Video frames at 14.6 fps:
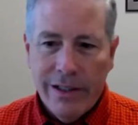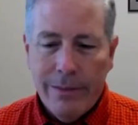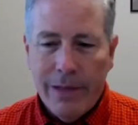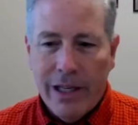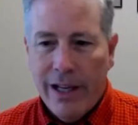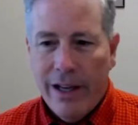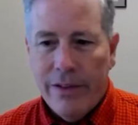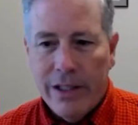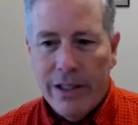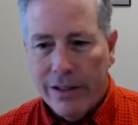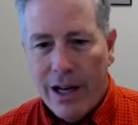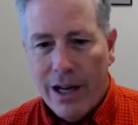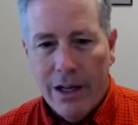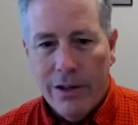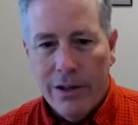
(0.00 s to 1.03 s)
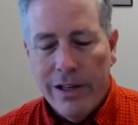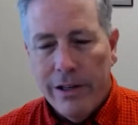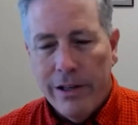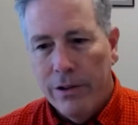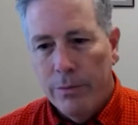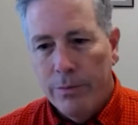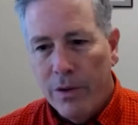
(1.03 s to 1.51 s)
They might have a
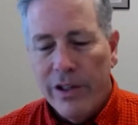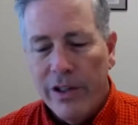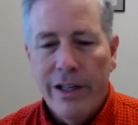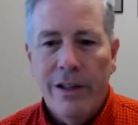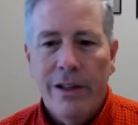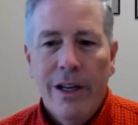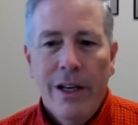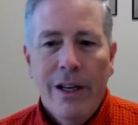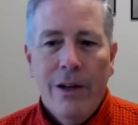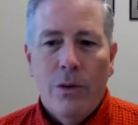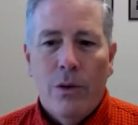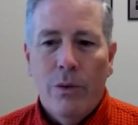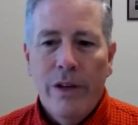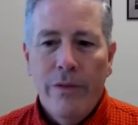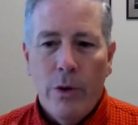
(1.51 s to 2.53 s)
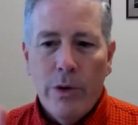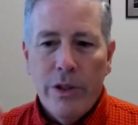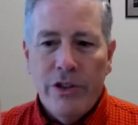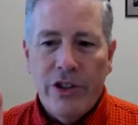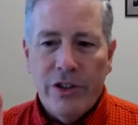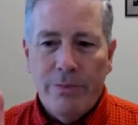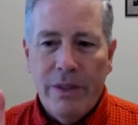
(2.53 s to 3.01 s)
concrete group over here. Well, we've
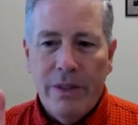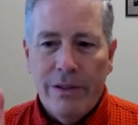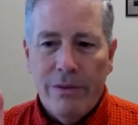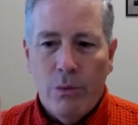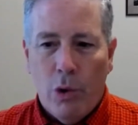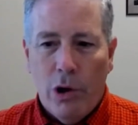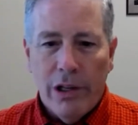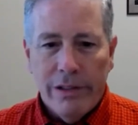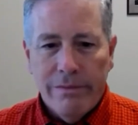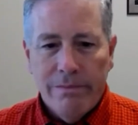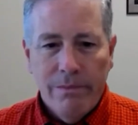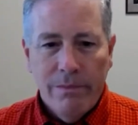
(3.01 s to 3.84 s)
always just been one.